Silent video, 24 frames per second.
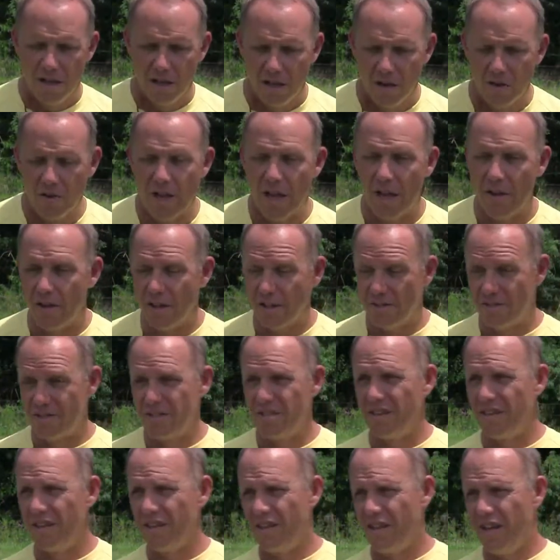Okay,
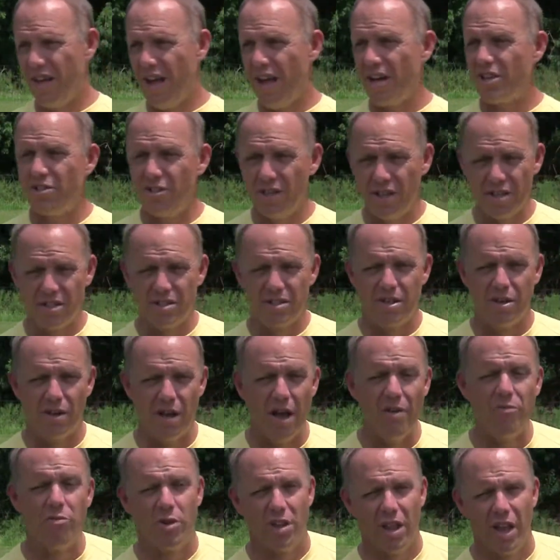actually it's
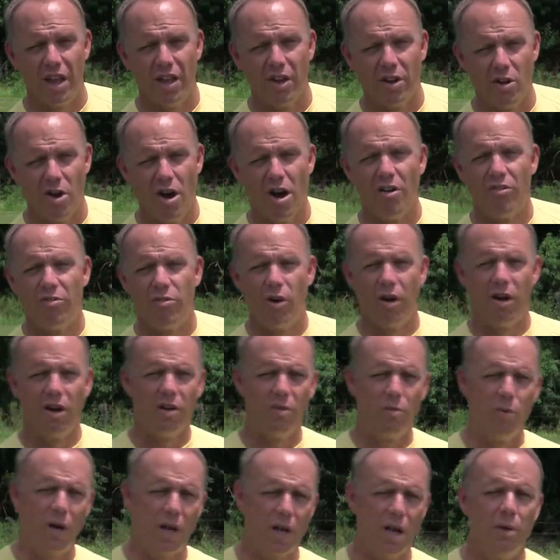everything in golf
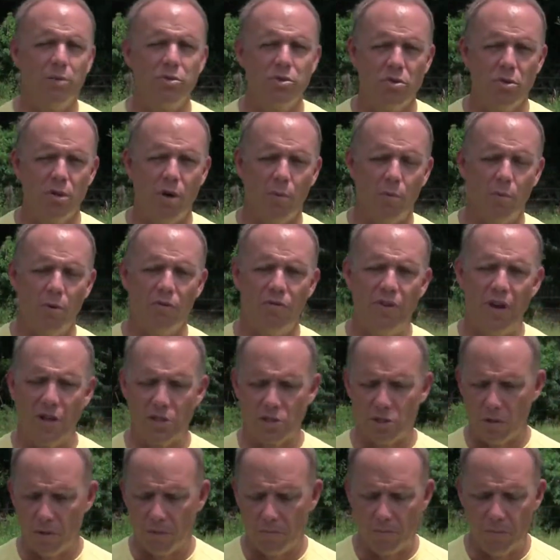when it comes to a
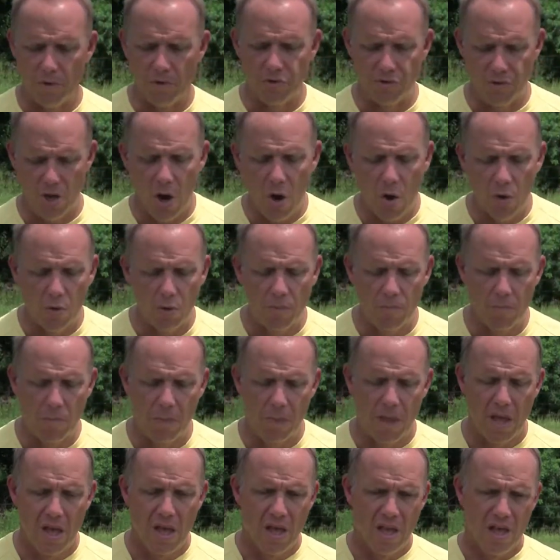professional. The zone
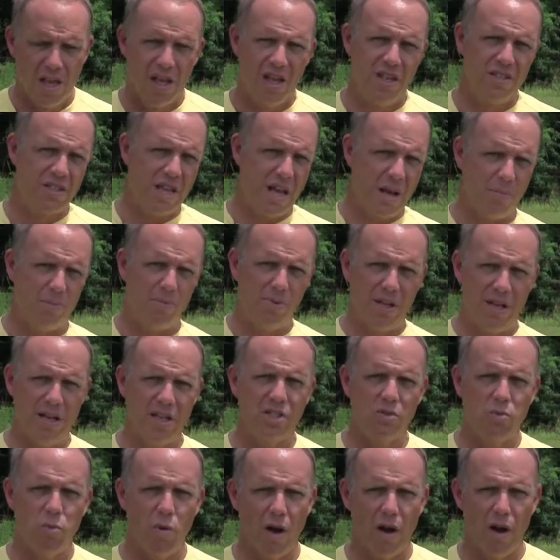is that
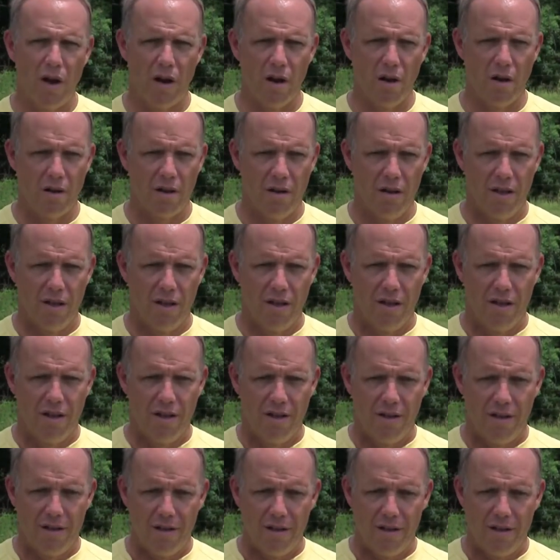place where
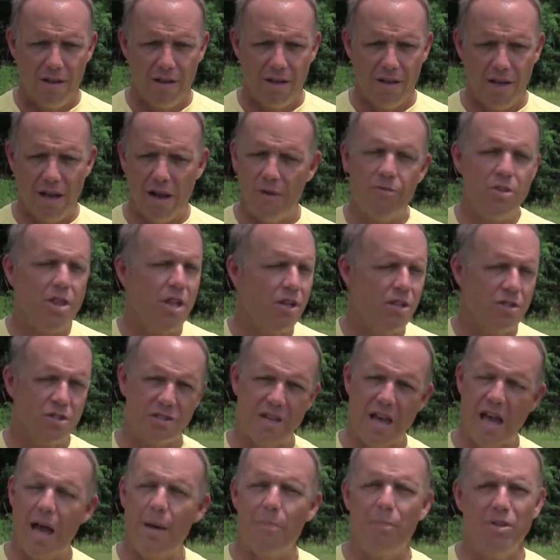everything just
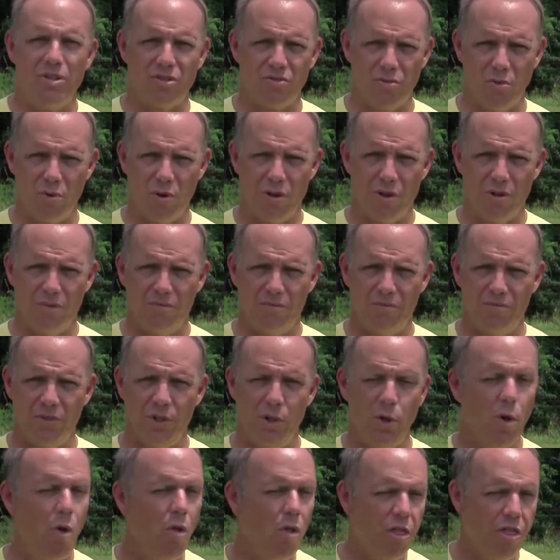happens for you.
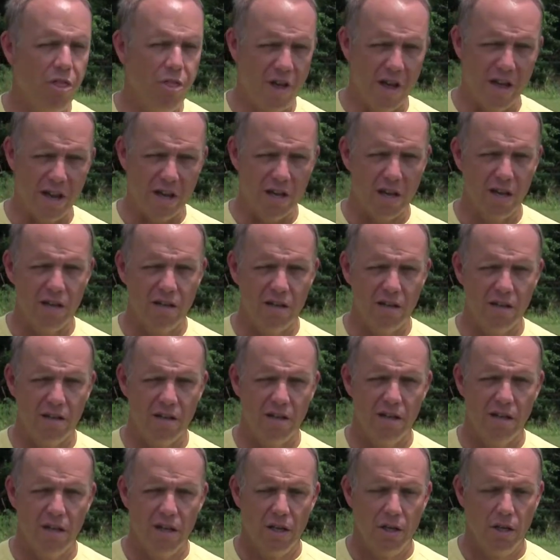You don't think,
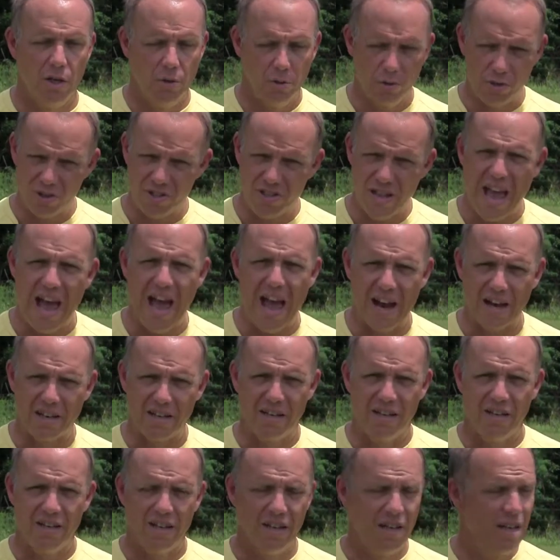you just
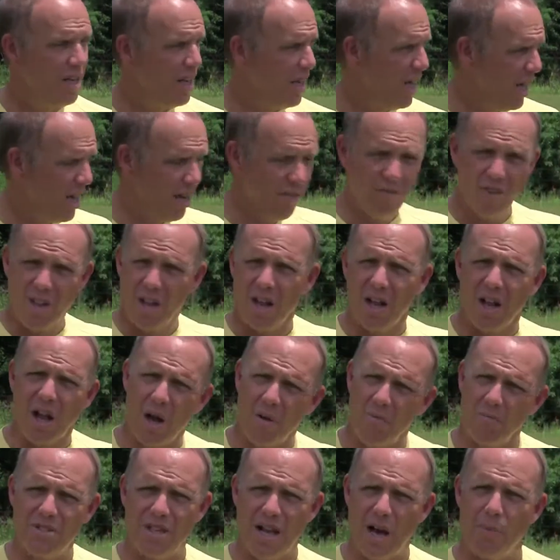act, and everything
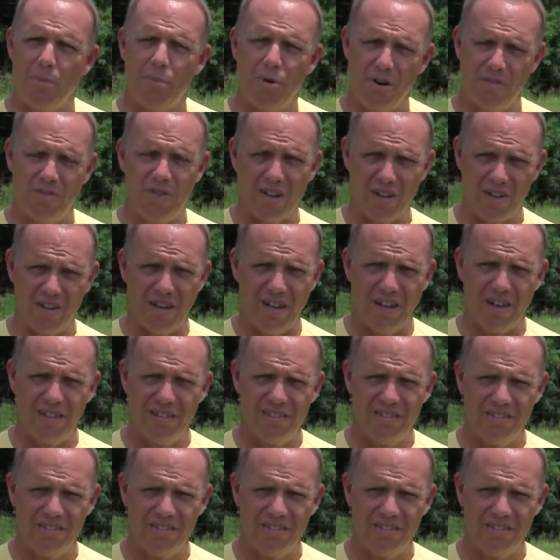comes out perfectly.